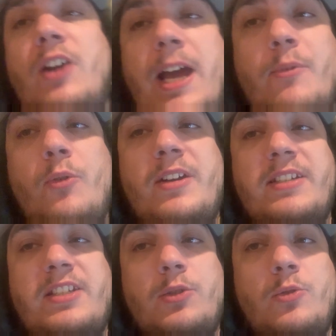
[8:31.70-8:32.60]
I'm
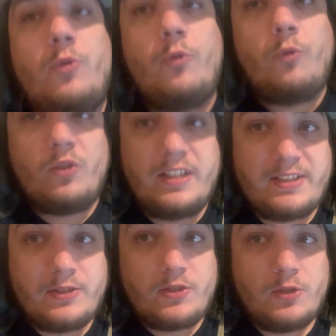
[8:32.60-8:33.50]
going to
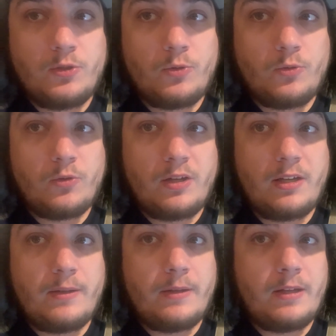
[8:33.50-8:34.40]
listen to uh,
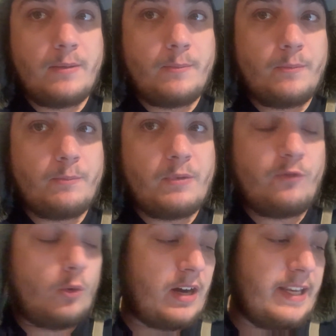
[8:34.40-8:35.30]

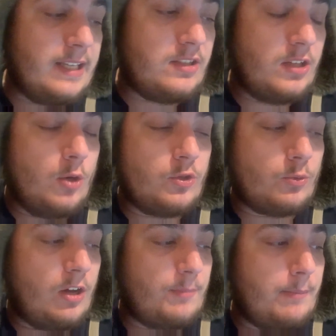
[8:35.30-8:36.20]
before I get to Ghost
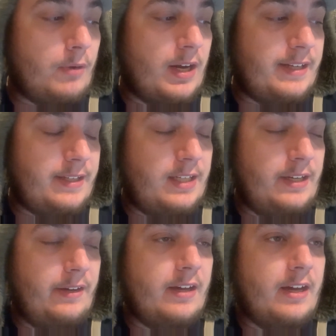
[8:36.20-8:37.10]
Walk by Brian
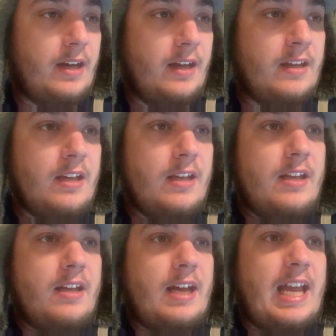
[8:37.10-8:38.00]
Keene. Uh,
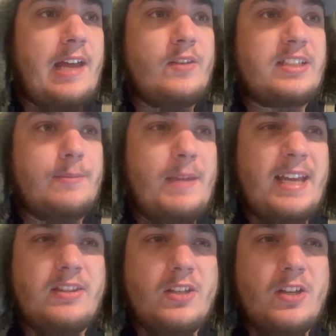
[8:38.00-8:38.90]
I have a
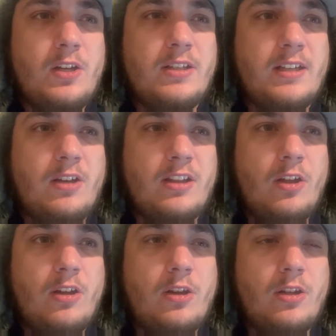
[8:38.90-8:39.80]
Samantha
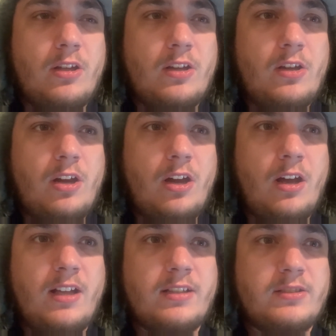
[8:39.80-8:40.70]

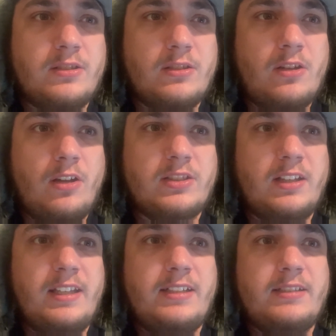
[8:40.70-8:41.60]

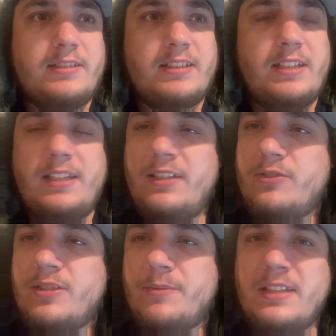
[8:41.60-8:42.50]
Kozlinski
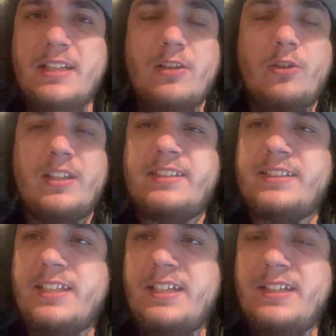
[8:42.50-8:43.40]
or something like
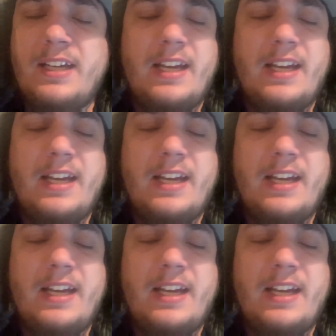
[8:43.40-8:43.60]
Kolinsky.